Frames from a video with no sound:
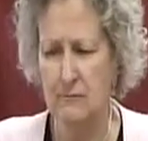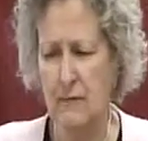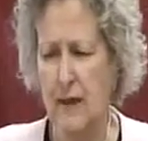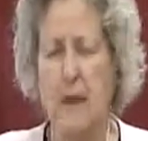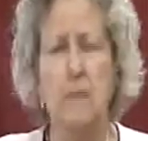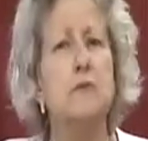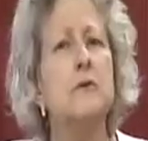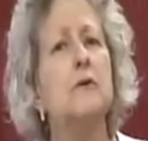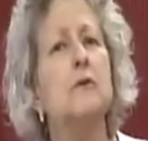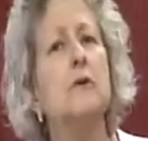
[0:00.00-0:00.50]

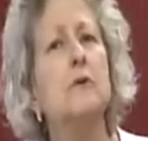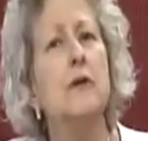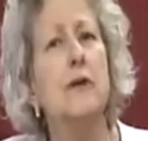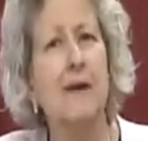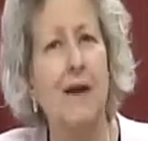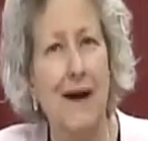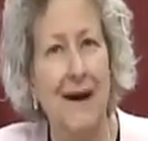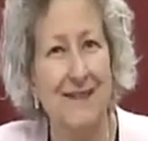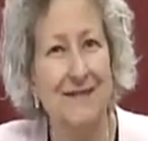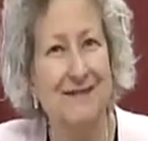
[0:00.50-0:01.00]
Absolutely
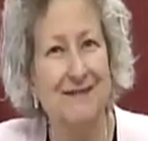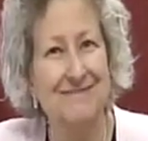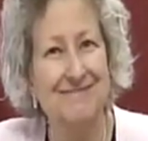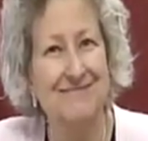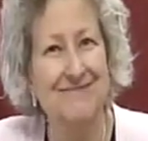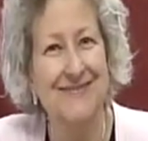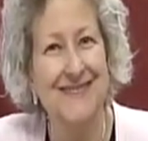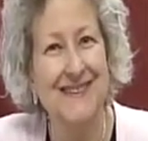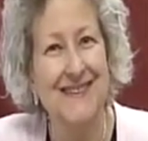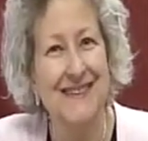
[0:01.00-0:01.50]

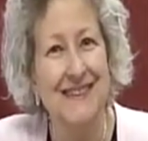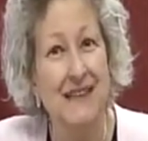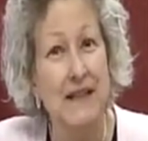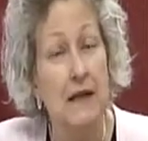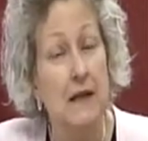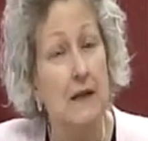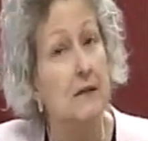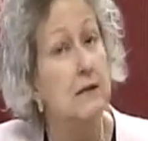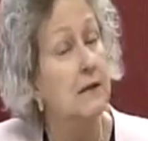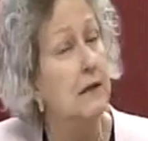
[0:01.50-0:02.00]

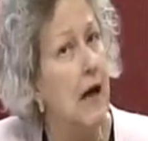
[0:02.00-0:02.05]
not.